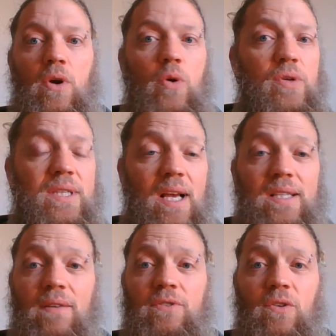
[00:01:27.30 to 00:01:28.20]
Who
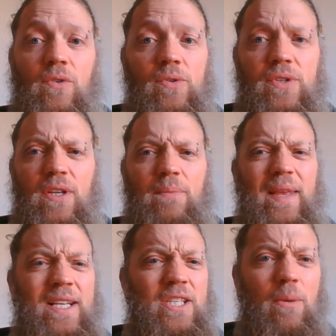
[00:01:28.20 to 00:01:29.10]
says of Jerusalem,
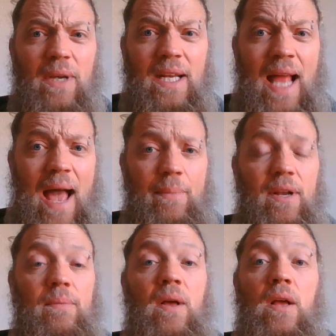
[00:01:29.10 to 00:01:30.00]
it shall be
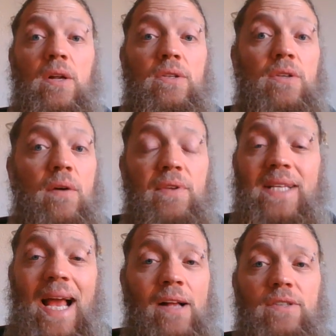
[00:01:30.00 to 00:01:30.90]
inhabited, of the
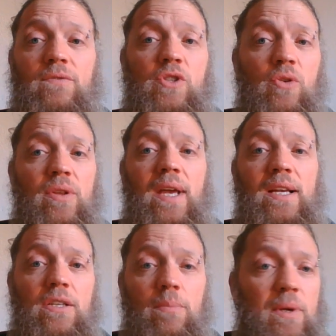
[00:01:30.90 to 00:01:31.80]
towns of Judah, they
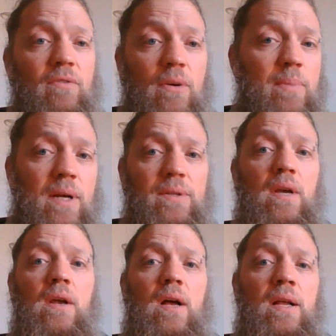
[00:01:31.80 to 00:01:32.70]
shall be rebuilt,
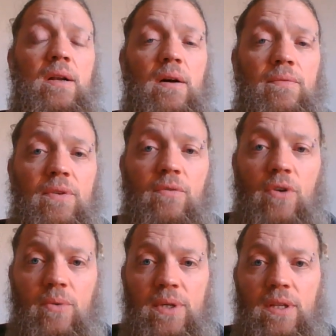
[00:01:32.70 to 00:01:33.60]
and of the
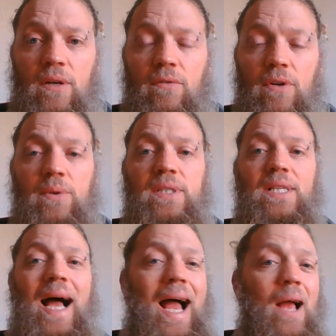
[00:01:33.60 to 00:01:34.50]
ruins,
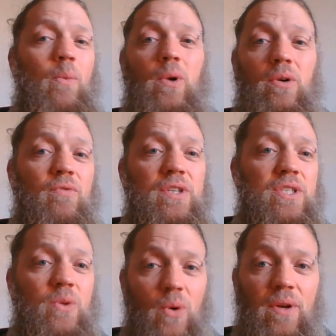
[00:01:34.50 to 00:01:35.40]
I will
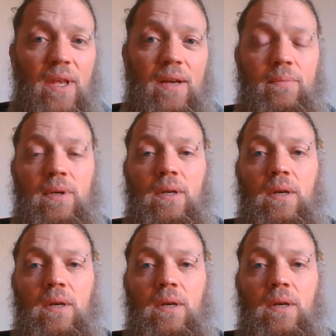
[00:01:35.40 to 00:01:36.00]
restore them.